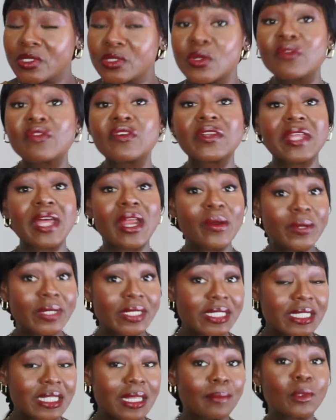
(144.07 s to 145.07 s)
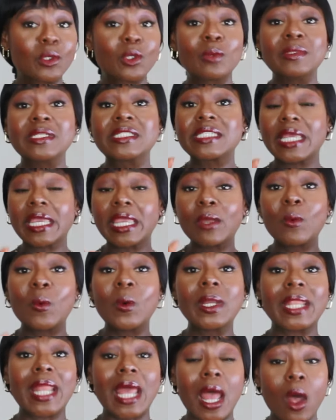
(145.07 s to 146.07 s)
So for that reason, I'm going to be taking
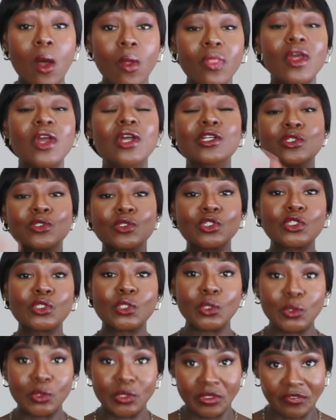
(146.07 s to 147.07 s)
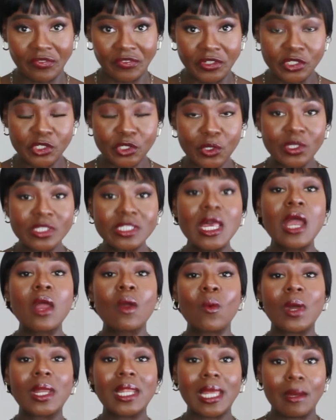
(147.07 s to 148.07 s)
one out to show you the features
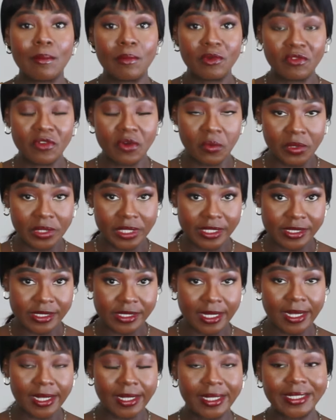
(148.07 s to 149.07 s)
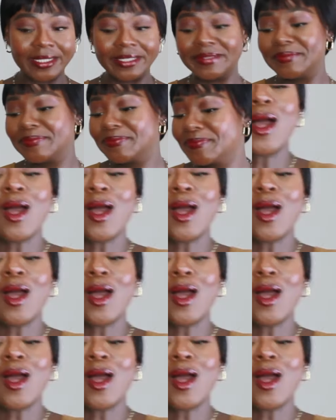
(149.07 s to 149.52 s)
while I move on with the styling.